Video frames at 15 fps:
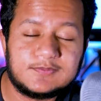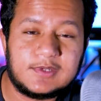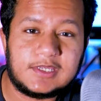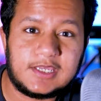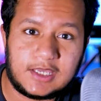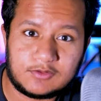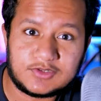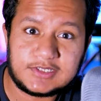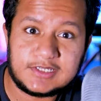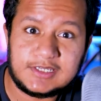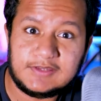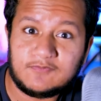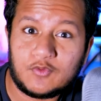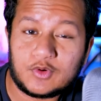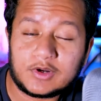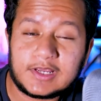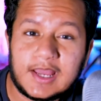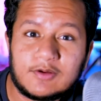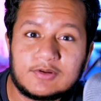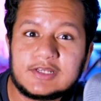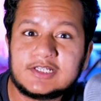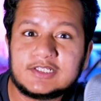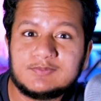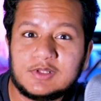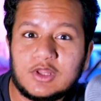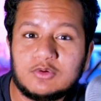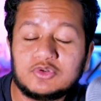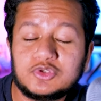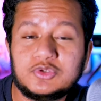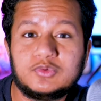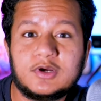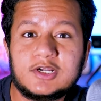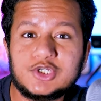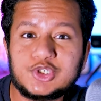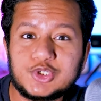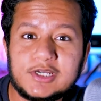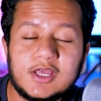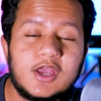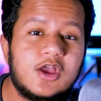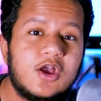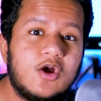meaning your CD4 count is below 200,